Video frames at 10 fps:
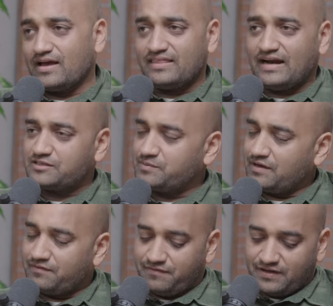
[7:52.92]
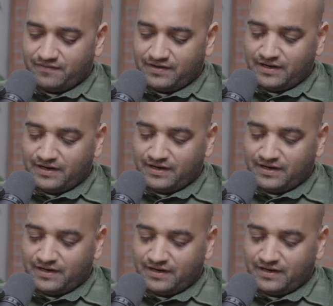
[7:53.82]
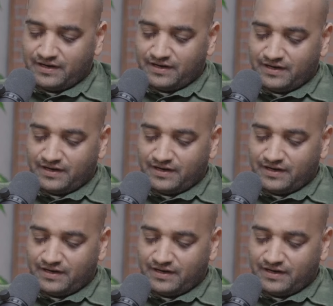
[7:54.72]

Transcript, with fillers: Yeah, that has been a very, very difficult aspect.